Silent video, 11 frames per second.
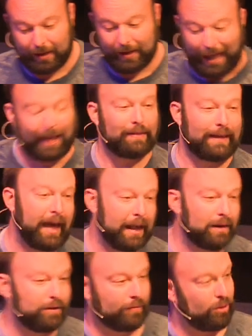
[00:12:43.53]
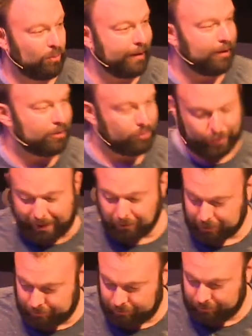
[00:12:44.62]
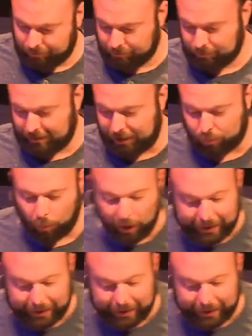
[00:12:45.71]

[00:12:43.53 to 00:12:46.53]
and the end of a 3-year drought. He's won a